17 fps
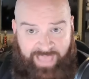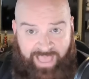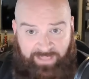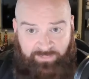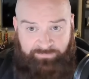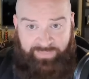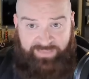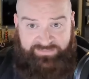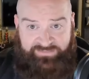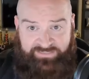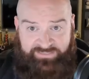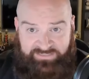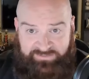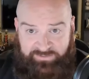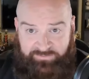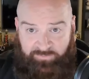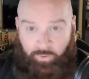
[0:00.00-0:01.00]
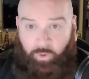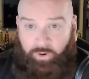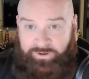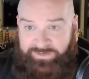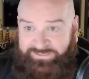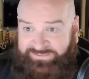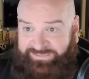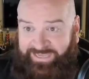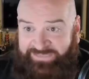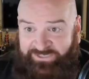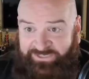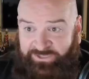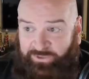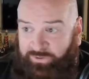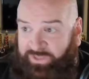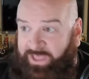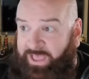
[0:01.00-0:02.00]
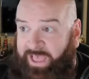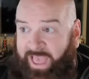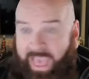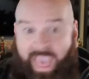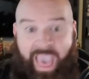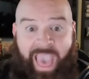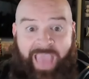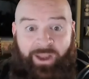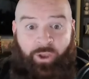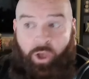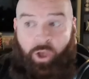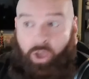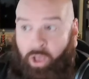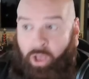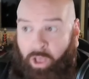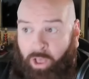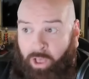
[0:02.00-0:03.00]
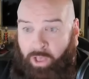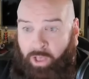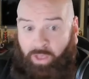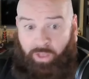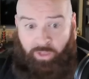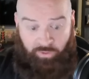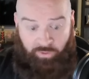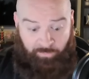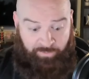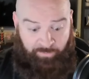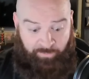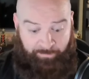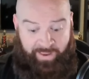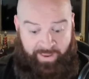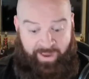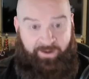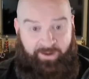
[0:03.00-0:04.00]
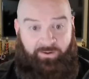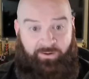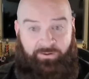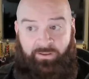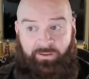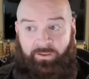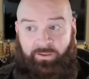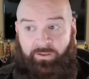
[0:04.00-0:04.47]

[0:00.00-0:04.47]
that makes this organization look at all prepared.